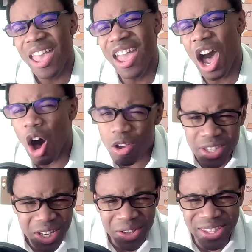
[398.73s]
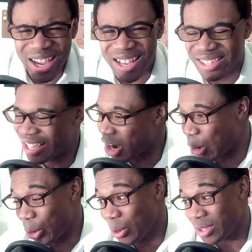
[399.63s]
It also does the
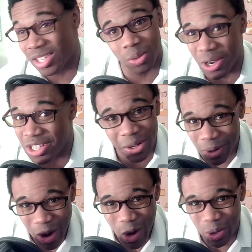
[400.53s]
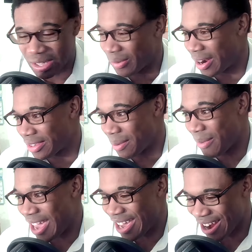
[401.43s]
old switcheroo to where the
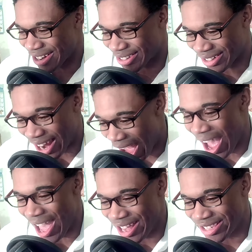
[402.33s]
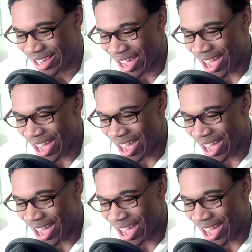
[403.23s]
main character dies,